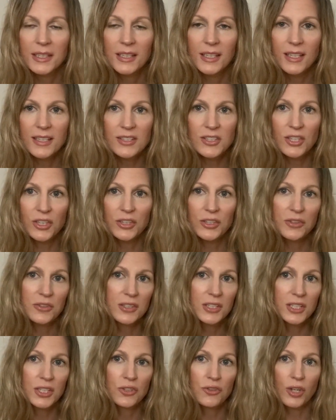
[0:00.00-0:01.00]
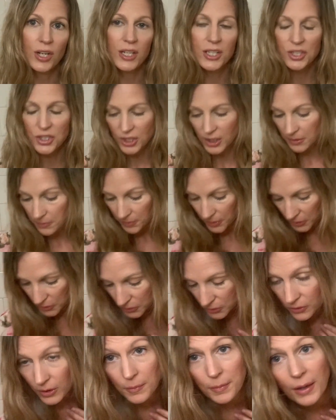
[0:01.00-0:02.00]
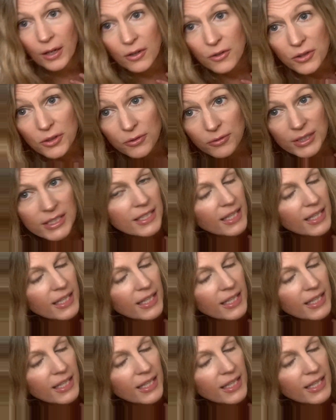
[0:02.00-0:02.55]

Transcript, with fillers: I start using dry shampoo about 3